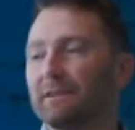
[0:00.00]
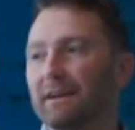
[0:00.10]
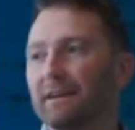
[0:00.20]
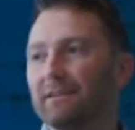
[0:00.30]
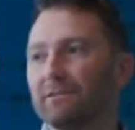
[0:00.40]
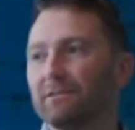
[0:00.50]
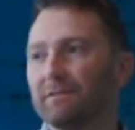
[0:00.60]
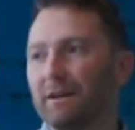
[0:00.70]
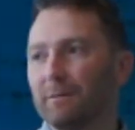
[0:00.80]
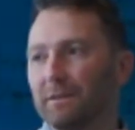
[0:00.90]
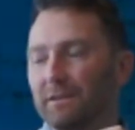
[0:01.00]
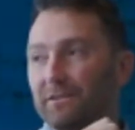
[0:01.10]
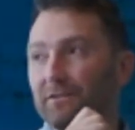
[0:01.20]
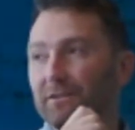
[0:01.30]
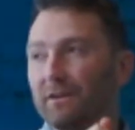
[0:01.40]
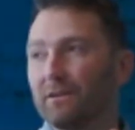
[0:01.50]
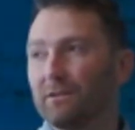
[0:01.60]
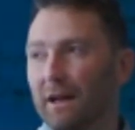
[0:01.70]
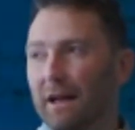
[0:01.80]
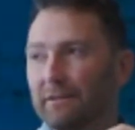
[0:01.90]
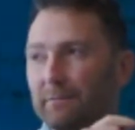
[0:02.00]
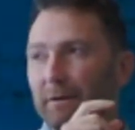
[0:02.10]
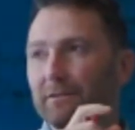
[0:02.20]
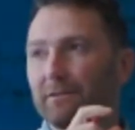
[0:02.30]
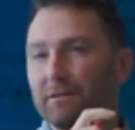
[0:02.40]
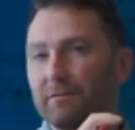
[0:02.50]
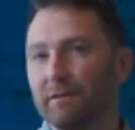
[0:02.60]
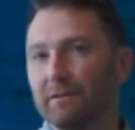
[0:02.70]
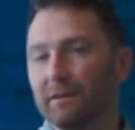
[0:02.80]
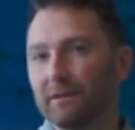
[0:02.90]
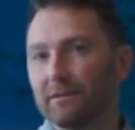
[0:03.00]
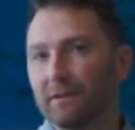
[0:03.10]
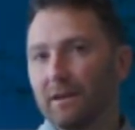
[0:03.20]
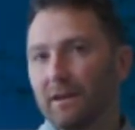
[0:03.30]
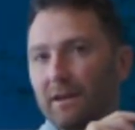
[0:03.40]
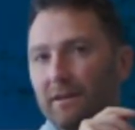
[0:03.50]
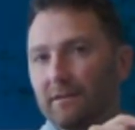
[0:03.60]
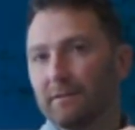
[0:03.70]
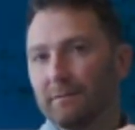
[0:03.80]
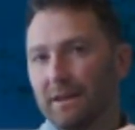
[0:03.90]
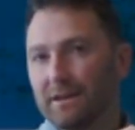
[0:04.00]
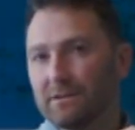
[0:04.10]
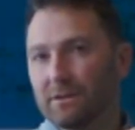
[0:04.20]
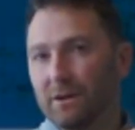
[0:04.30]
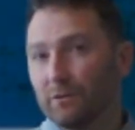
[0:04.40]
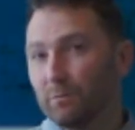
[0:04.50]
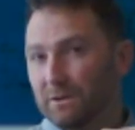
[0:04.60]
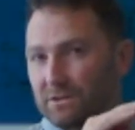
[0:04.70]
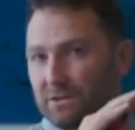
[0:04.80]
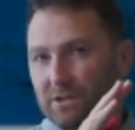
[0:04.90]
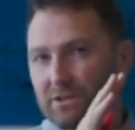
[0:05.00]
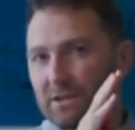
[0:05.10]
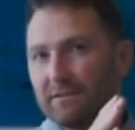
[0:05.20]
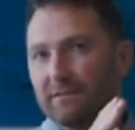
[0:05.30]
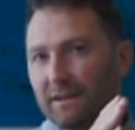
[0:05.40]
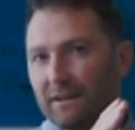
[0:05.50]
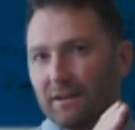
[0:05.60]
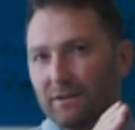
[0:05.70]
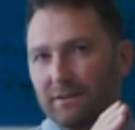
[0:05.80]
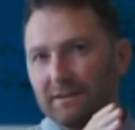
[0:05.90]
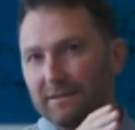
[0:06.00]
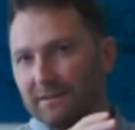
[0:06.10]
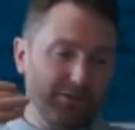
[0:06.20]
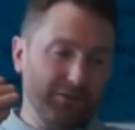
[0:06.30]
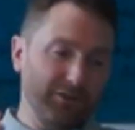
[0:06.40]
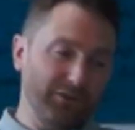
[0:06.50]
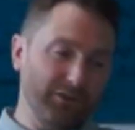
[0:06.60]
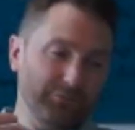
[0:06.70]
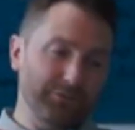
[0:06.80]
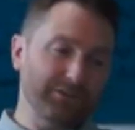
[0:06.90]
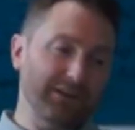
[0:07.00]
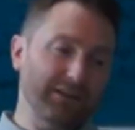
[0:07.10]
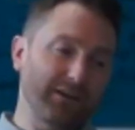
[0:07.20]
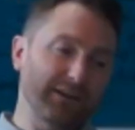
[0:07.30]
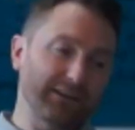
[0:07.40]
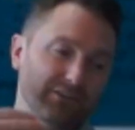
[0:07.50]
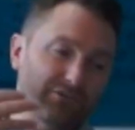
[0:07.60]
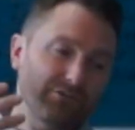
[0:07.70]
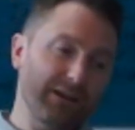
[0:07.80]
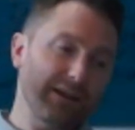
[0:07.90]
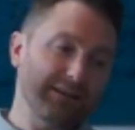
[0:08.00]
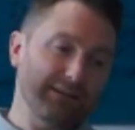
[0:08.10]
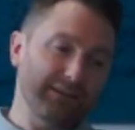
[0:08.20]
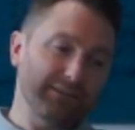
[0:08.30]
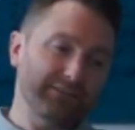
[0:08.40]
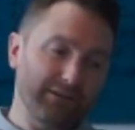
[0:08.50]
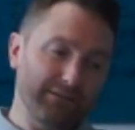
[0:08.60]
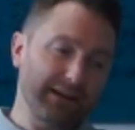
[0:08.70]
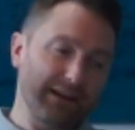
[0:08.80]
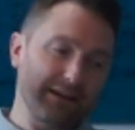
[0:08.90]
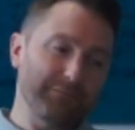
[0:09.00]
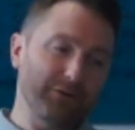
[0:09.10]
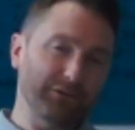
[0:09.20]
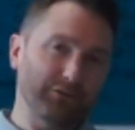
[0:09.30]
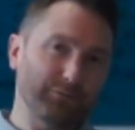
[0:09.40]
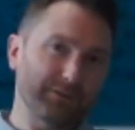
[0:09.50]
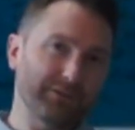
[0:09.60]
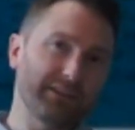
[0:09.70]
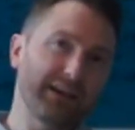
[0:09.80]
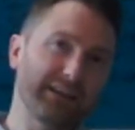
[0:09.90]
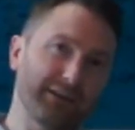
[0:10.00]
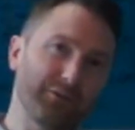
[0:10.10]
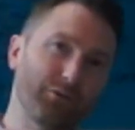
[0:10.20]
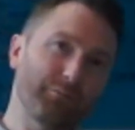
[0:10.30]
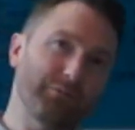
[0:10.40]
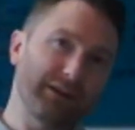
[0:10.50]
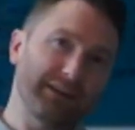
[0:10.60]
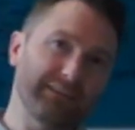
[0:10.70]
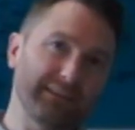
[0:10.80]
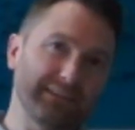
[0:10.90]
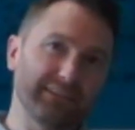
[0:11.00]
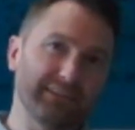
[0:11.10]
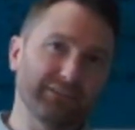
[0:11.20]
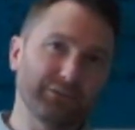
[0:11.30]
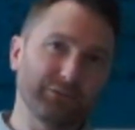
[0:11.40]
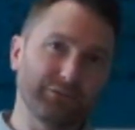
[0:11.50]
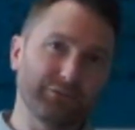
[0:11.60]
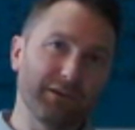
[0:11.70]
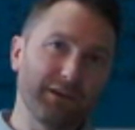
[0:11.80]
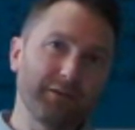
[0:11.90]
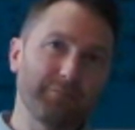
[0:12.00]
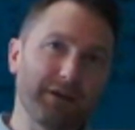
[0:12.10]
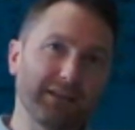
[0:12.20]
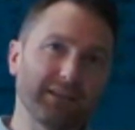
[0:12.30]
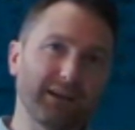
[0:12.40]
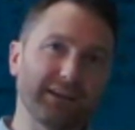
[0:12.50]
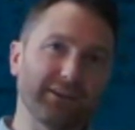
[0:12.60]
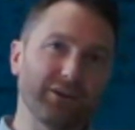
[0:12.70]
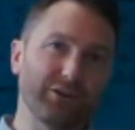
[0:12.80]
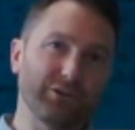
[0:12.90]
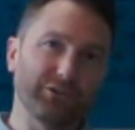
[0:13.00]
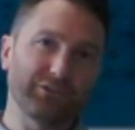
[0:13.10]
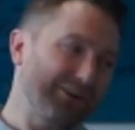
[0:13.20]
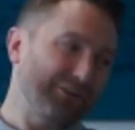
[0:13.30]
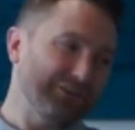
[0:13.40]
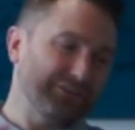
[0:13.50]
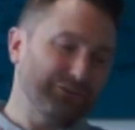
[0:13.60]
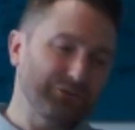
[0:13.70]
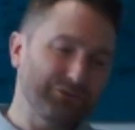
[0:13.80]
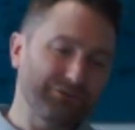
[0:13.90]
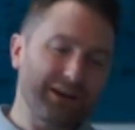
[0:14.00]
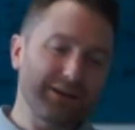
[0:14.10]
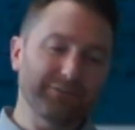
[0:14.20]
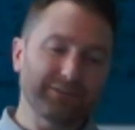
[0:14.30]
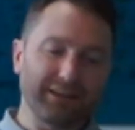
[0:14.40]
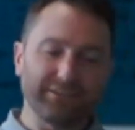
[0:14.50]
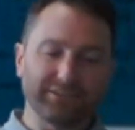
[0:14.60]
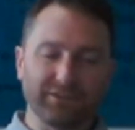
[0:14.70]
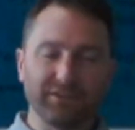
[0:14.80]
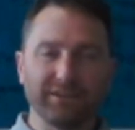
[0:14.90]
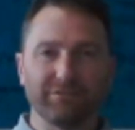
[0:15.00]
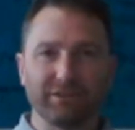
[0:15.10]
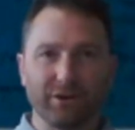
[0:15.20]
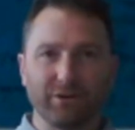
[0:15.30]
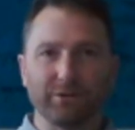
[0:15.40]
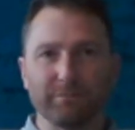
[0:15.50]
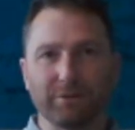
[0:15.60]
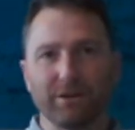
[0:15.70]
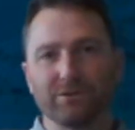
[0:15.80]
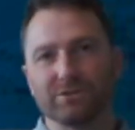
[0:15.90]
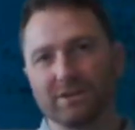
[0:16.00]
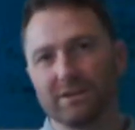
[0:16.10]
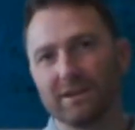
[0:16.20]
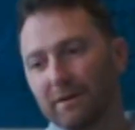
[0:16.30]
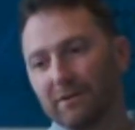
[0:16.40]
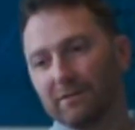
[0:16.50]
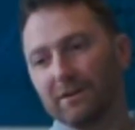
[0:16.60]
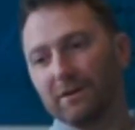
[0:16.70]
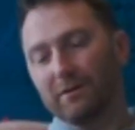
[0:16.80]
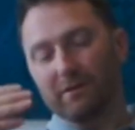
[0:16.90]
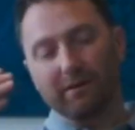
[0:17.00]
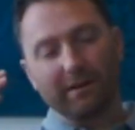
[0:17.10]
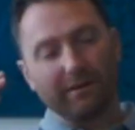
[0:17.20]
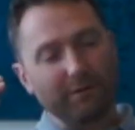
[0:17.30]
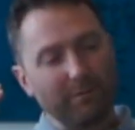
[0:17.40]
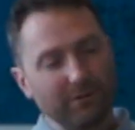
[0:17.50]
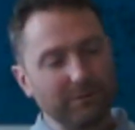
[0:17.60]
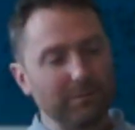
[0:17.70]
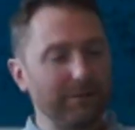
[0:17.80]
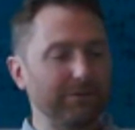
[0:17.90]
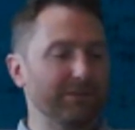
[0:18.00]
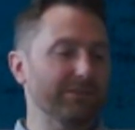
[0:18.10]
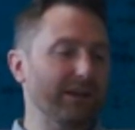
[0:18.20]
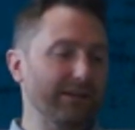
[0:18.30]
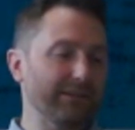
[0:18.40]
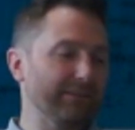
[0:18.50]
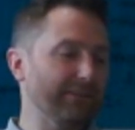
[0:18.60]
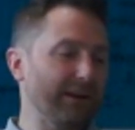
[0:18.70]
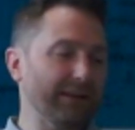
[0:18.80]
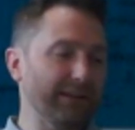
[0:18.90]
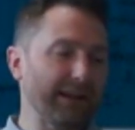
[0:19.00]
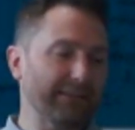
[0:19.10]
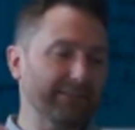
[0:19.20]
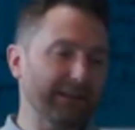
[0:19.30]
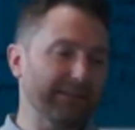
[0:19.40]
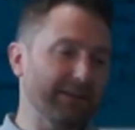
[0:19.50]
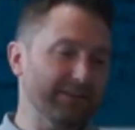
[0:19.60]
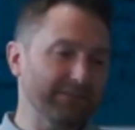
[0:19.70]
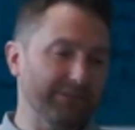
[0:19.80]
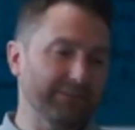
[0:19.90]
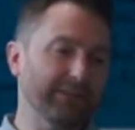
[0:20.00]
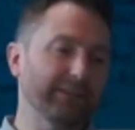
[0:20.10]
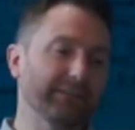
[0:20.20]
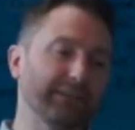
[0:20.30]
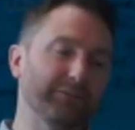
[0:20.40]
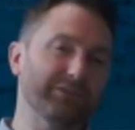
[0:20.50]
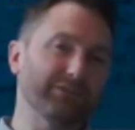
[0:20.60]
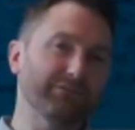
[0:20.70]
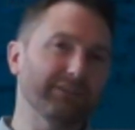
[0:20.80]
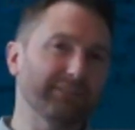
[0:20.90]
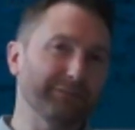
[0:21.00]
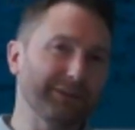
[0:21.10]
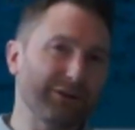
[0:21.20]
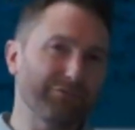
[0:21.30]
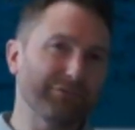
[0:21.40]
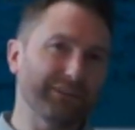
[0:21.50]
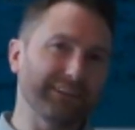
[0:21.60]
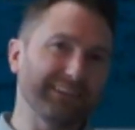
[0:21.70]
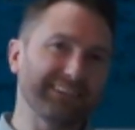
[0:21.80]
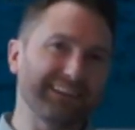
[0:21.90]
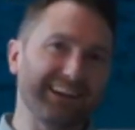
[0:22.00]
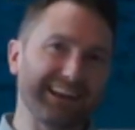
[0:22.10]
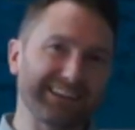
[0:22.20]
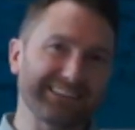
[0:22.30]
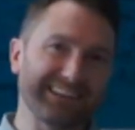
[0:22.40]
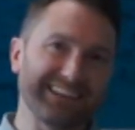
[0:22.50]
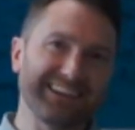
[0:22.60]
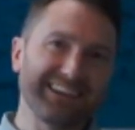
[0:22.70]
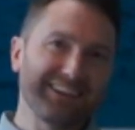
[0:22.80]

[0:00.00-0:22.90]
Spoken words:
decades of development, there's still aspects of the physics in the simulation code which just isn't included. You use machine learning to train and surrogate models which are then incorporated into the sort of mainline codes on the sort of timescales that you need for the whole implosion. Because if you want to be able to design a next generation facility which you're reasonably confident is going to actually